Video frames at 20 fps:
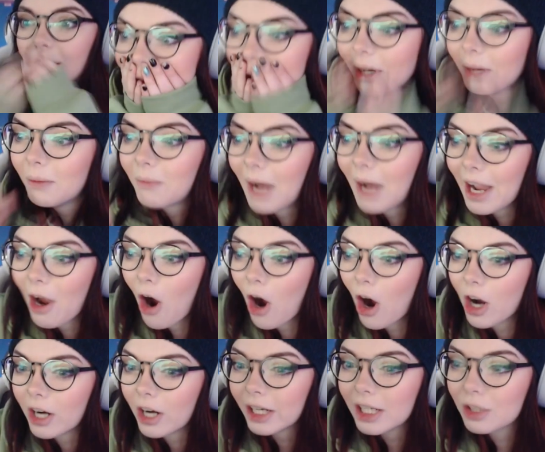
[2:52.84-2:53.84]
My heart
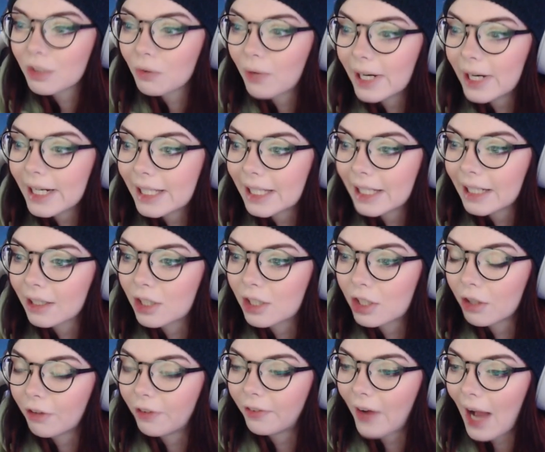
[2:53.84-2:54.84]
is racing
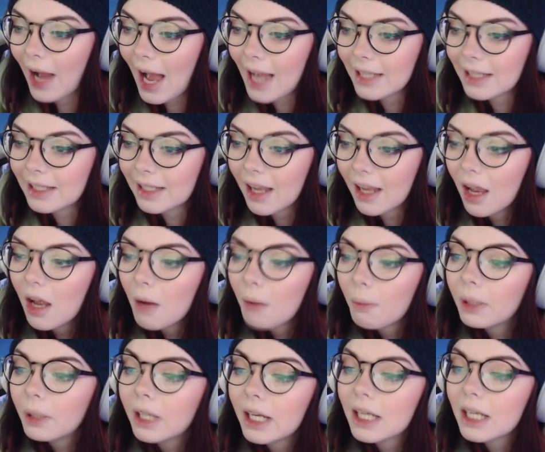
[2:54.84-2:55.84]
so fast!
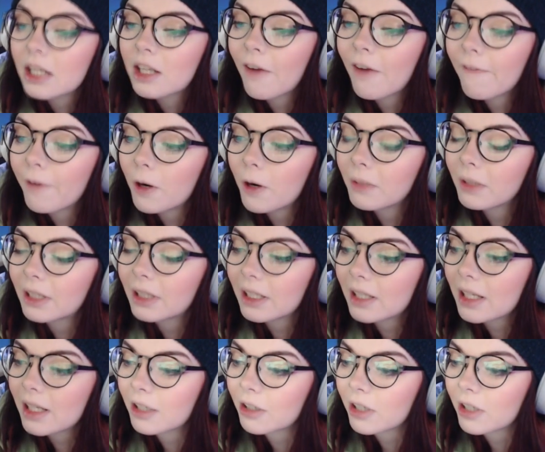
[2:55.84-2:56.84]
Please confirm that this
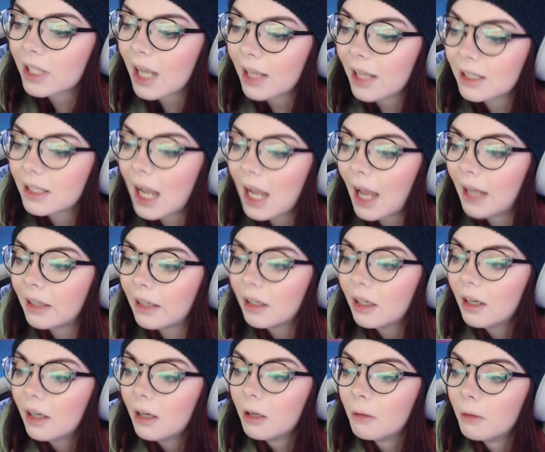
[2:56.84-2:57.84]
is Krrsantan!
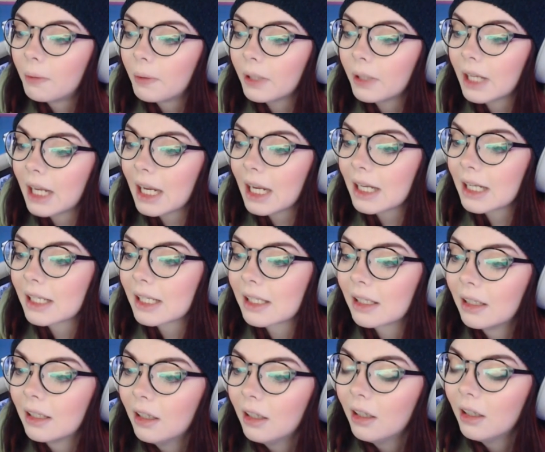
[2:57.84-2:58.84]
Please!
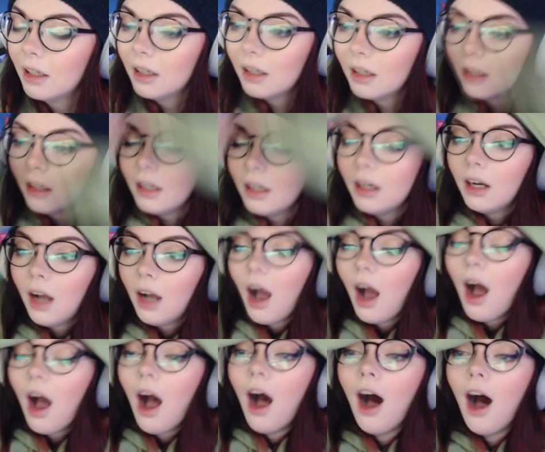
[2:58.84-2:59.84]

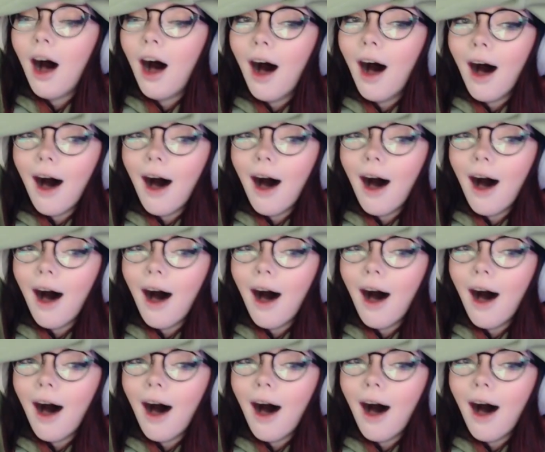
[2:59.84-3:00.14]
I'm